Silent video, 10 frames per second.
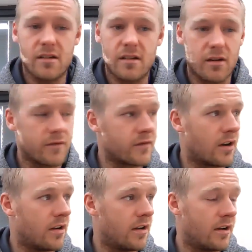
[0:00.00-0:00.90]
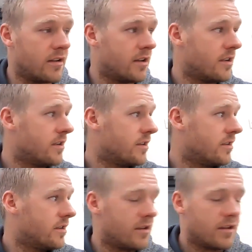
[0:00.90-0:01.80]
I've got
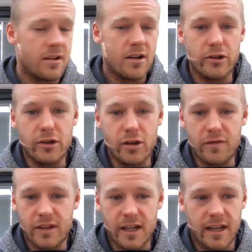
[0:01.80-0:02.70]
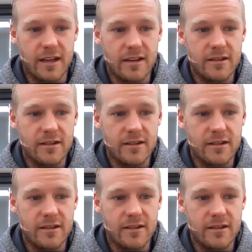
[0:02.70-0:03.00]
a lovely